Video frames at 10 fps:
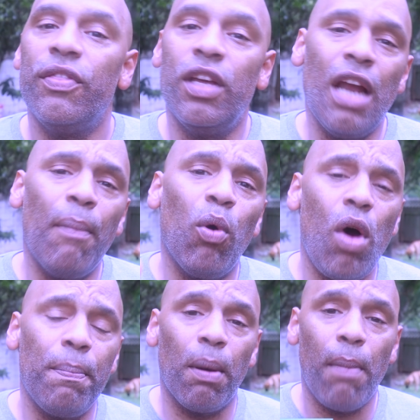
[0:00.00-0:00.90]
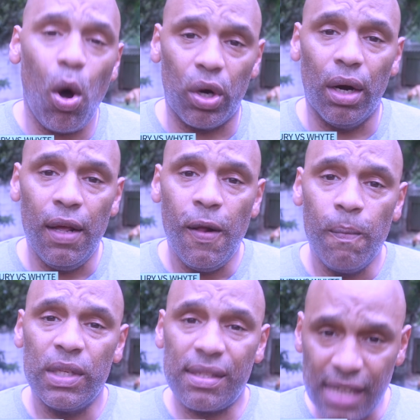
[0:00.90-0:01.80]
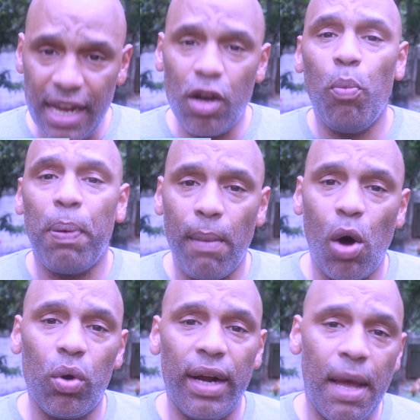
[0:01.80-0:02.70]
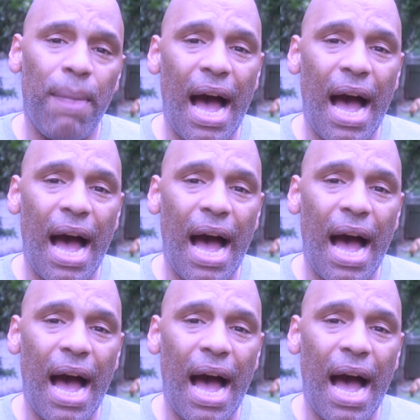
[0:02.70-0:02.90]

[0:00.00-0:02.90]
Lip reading: number one promoter, single promoter in